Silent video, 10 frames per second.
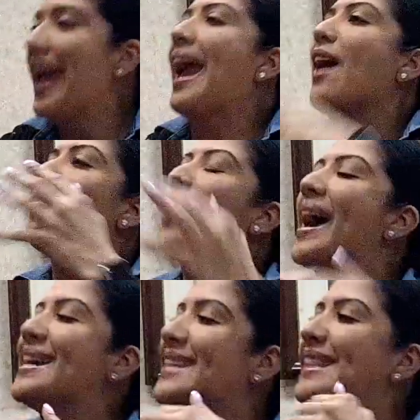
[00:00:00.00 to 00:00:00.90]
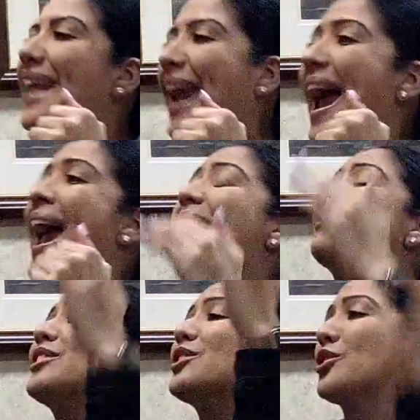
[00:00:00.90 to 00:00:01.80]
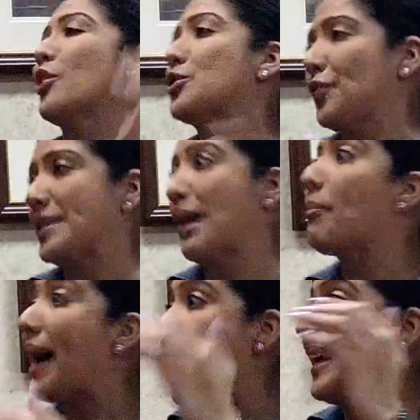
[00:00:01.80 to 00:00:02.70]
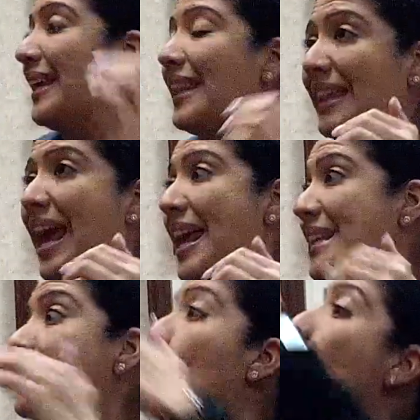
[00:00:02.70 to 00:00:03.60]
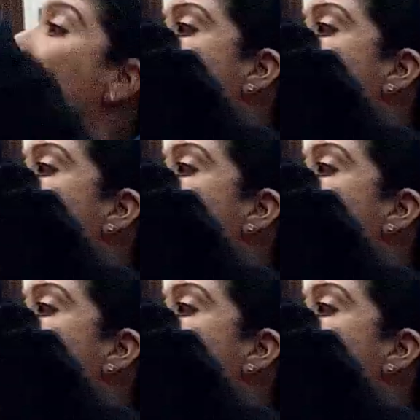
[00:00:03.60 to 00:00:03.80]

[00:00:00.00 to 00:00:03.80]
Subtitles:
And why is it that I have to search for somebody that is going